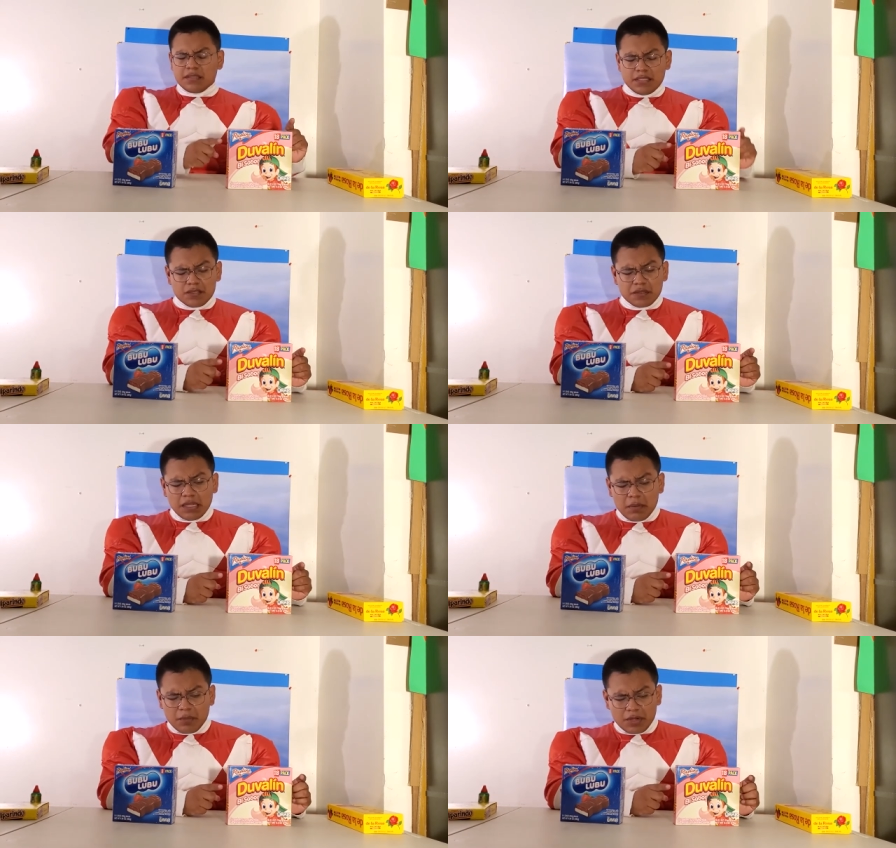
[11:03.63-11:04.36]
these are a
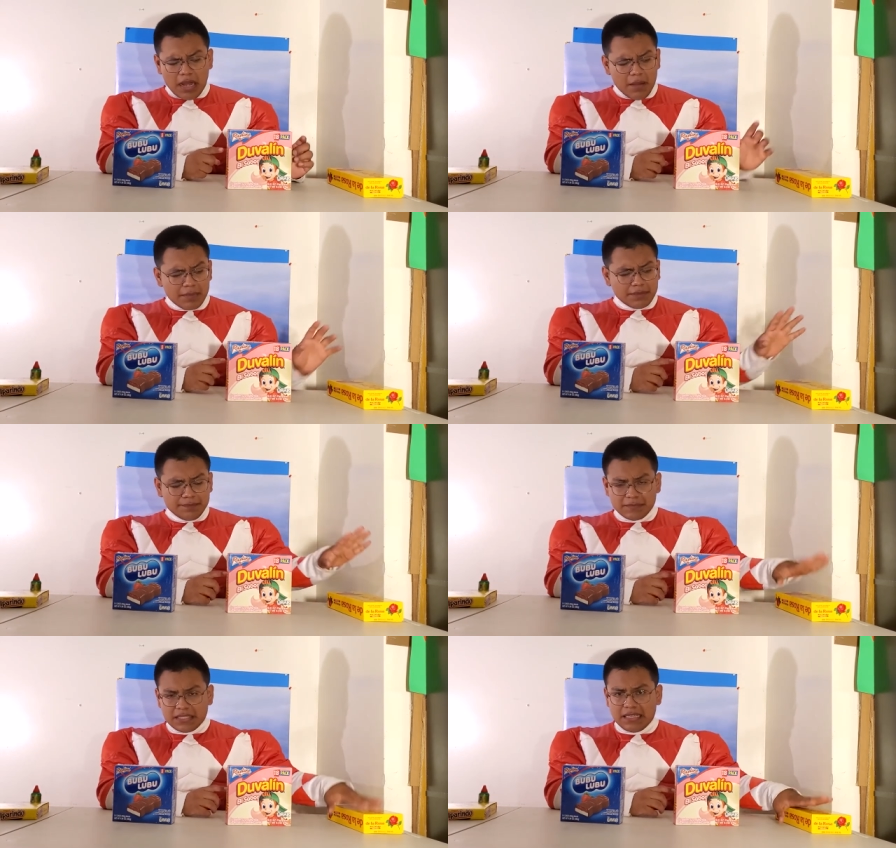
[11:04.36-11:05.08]
lot more common,
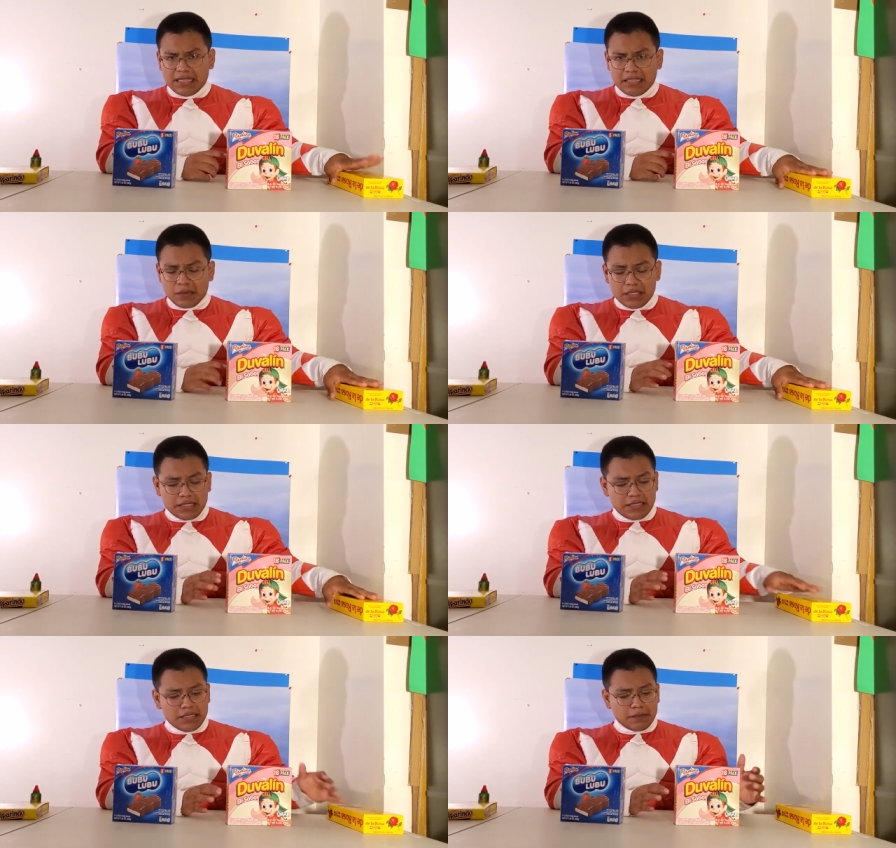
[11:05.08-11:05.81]
and as well as
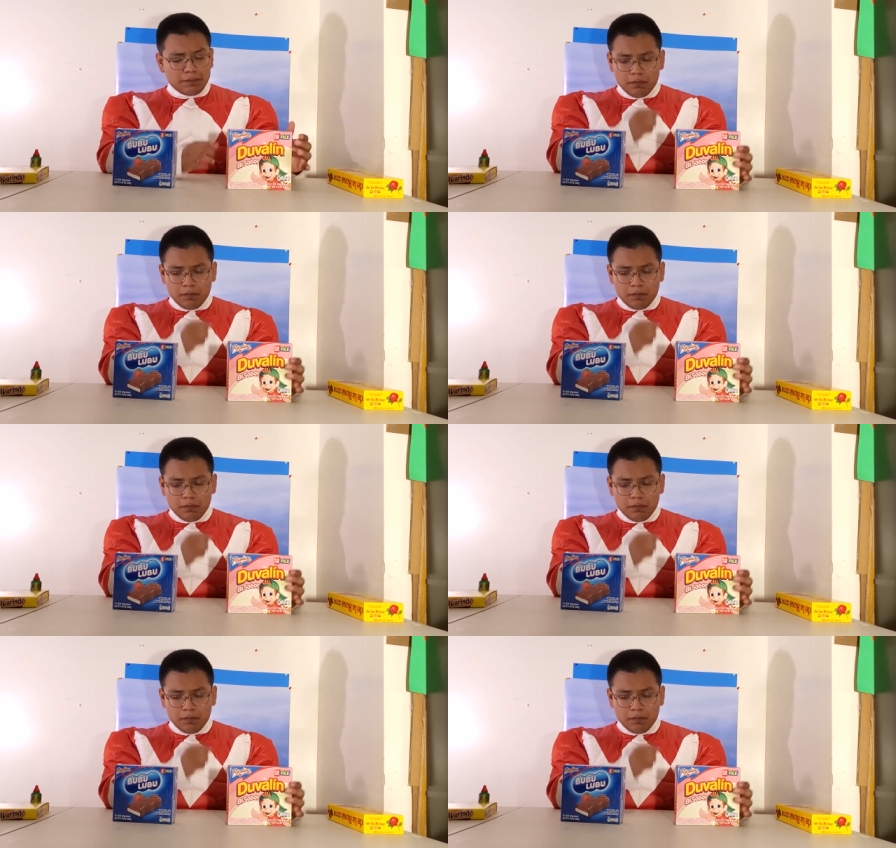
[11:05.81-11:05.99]
these.